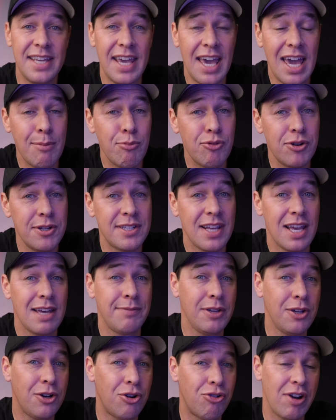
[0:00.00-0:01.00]
cameras
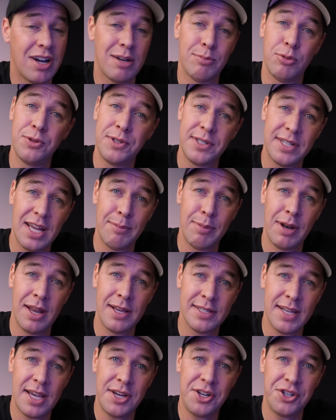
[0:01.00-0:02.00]
have incredible
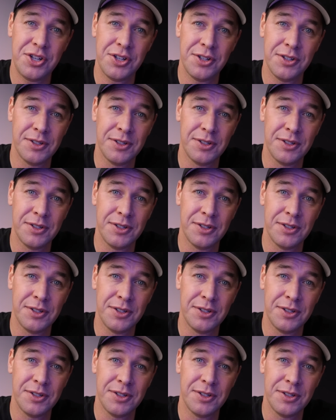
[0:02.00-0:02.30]
stabilization.